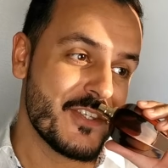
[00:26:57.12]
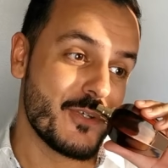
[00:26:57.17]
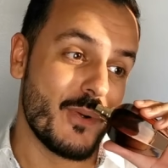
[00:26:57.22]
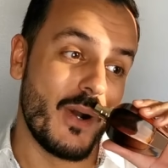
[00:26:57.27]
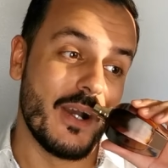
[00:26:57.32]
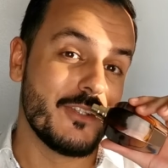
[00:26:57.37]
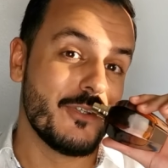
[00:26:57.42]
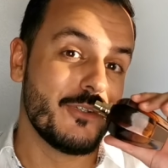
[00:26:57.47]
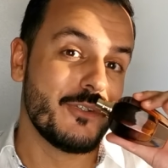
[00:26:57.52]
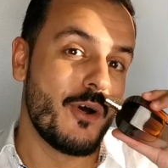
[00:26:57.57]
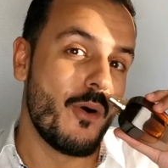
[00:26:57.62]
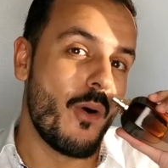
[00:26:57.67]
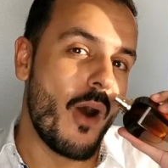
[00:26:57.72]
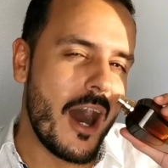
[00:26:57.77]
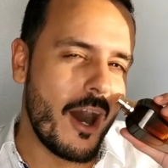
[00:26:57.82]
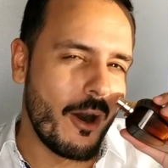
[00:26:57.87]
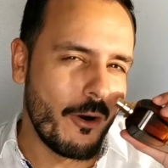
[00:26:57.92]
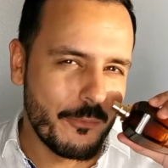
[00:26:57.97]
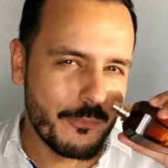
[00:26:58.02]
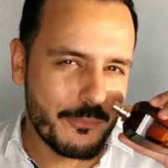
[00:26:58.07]
So I don't know
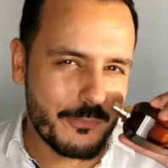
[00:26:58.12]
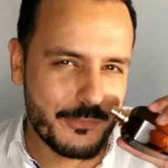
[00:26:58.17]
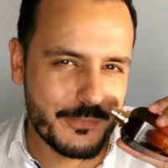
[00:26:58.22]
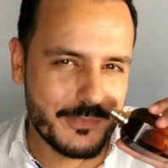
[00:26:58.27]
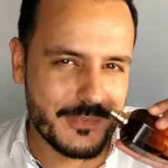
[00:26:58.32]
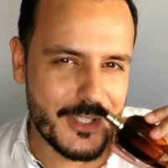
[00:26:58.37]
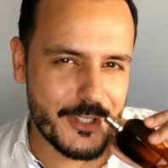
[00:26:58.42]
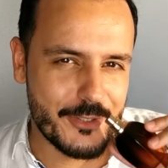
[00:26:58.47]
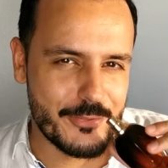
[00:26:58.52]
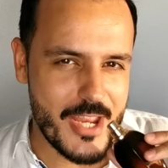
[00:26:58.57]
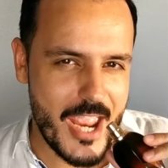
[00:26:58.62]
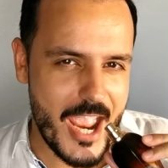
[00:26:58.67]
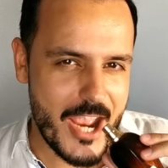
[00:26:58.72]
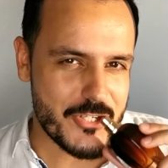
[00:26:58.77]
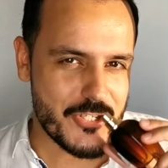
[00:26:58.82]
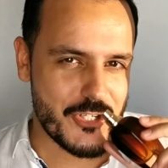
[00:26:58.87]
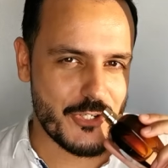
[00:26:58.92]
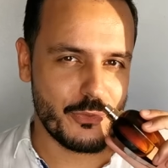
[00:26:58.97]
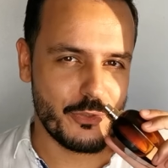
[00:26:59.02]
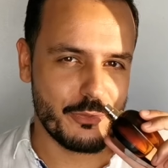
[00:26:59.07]
how their
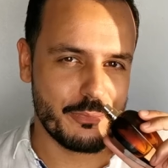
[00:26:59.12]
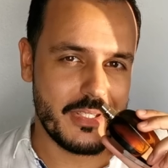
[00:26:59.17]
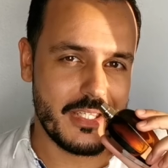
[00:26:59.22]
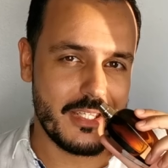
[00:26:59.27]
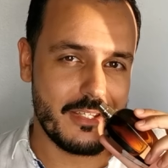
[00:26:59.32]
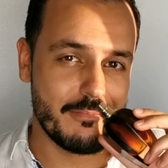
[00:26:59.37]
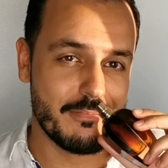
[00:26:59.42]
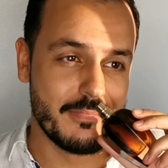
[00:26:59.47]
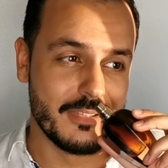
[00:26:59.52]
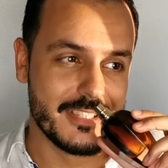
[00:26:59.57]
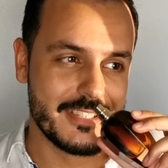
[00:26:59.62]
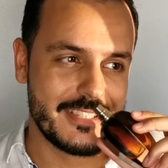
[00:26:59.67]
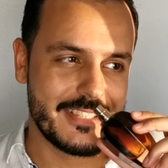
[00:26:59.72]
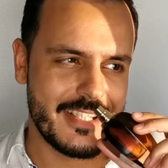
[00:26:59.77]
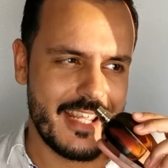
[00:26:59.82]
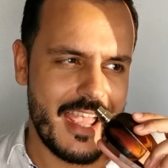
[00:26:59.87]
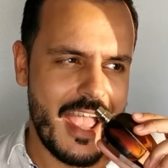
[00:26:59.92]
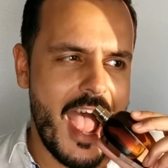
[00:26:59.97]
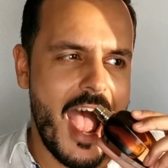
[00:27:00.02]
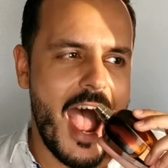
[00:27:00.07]
reaction will be, but